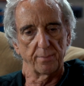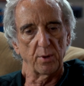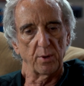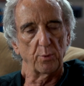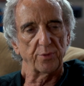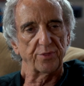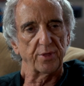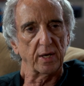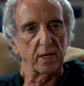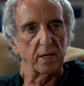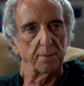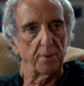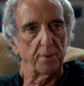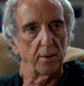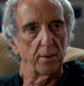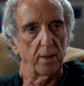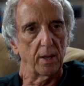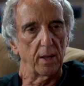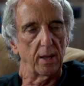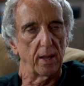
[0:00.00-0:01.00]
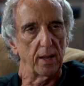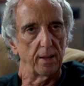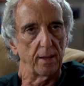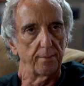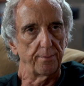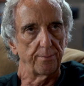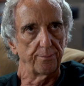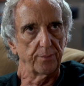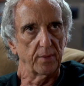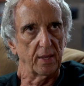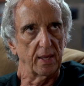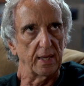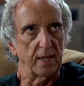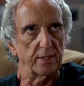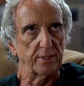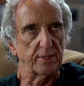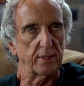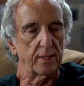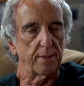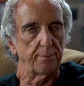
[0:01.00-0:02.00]
they were thinking about
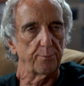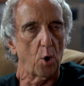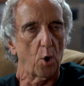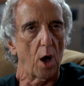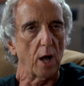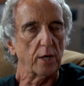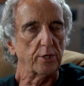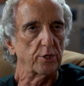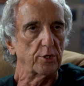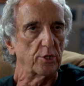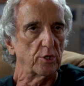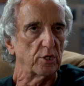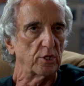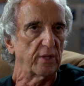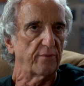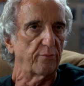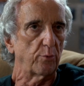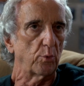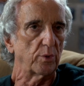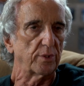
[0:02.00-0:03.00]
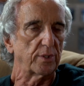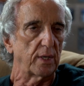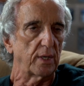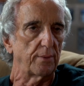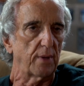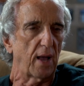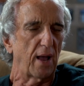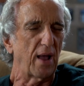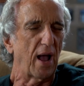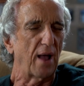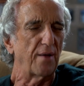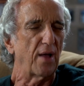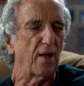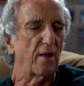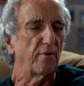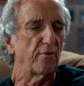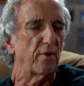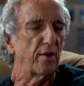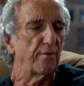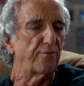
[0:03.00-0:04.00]
his oxygen level was at,
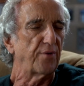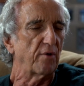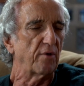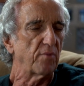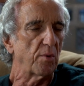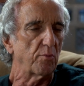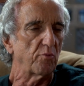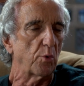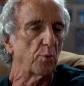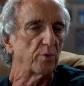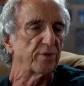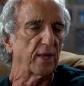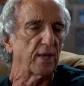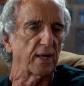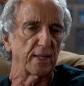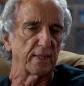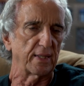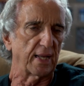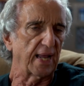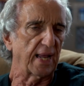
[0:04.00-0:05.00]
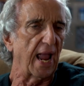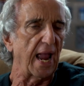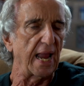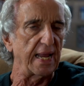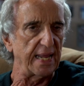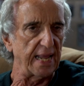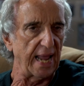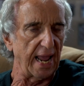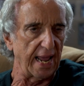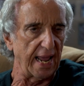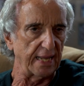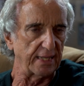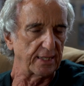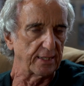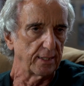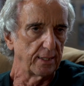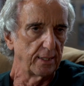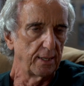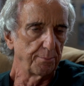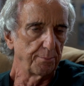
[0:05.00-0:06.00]
if I remember, it was like 88%.
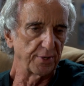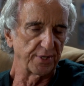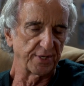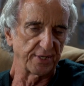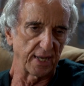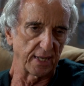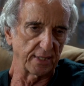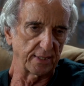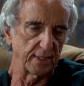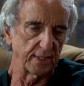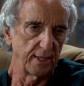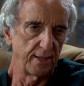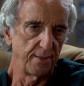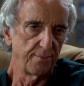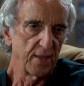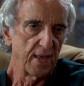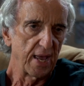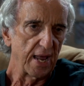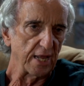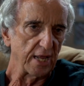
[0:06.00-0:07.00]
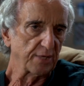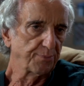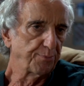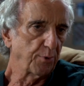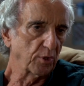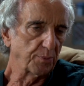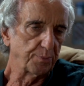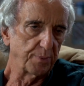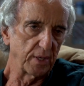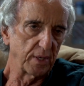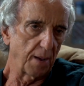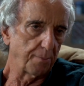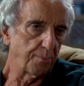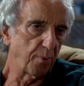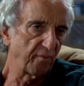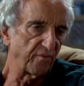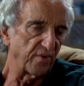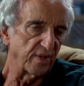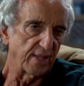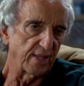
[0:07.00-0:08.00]
And it's supposed to be up
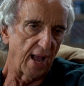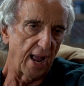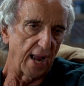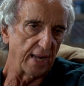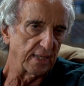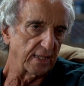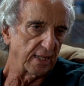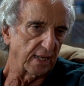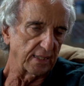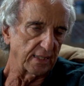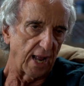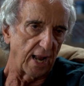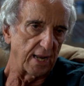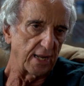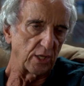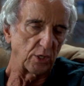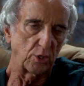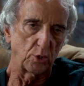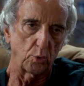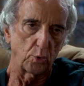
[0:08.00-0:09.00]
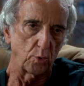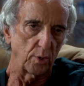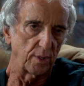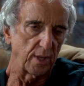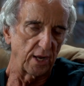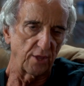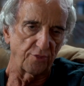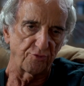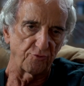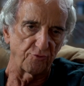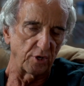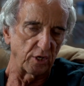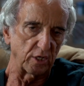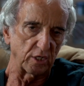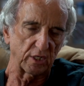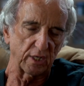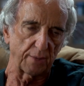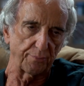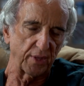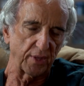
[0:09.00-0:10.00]
over 90, like 92 or 93
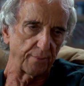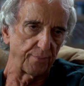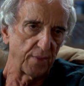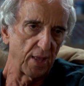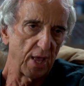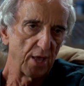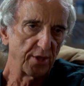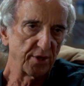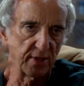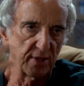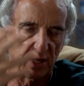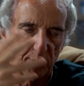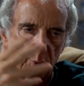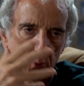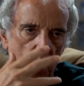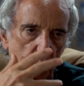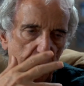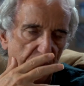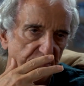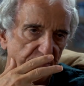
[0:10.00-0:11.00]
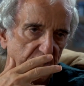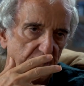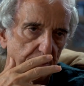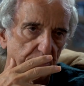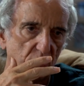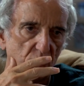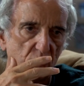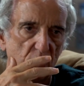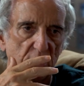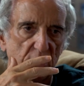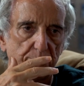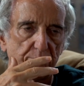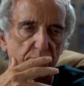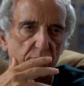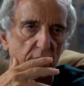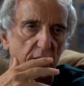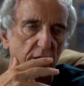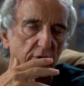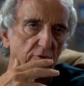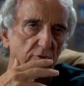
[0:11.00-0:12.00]
or something. So that's why we have to keep the
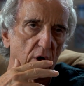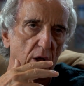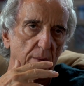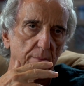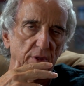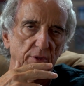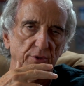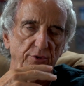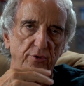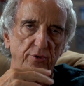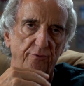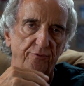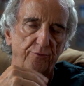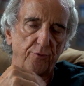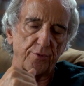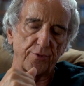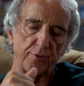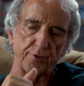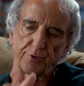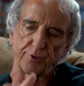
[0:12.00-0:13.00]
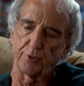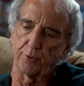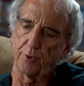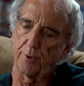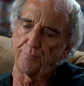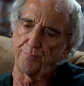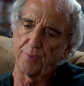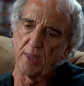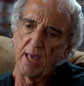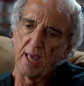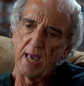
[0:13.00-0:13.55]
respirator on and so forth and so on.